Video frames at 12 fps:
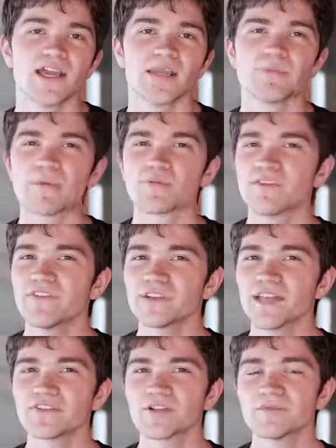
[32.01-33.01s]
In my briefing,
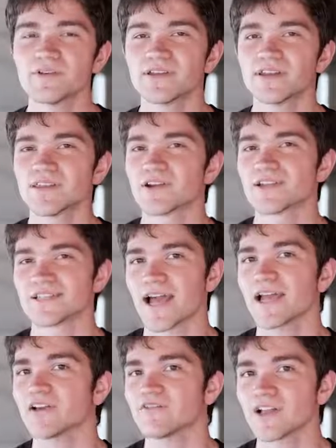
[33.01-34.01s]
they told me that their
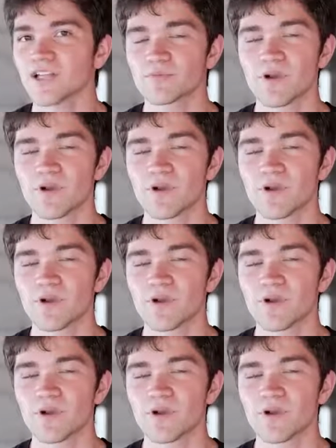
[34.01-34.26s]
entire value